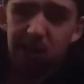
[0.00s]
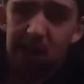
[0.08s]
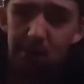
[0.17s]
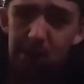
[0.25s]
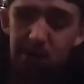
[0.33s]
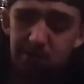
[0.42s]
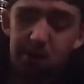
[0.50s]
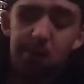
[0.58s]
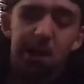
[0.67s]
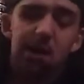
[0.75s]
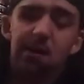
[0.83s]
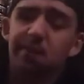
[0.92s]
came out
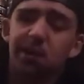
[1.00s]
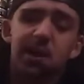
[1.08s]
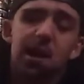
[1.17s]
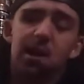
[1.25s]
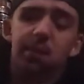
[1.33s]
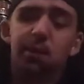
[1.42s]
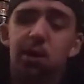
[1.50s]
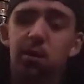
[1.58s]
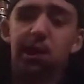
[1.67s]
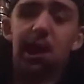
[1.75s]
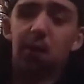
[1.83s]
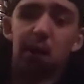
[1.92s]
somehow every time, and I
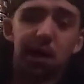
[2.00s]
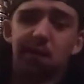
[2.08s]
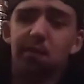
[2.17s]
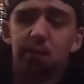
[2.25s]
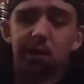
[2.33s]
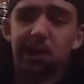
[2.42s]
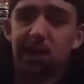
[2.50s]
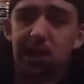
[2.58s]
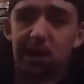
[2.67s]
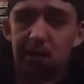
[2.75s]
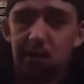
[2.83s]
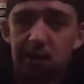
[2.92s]
only had like 3 in.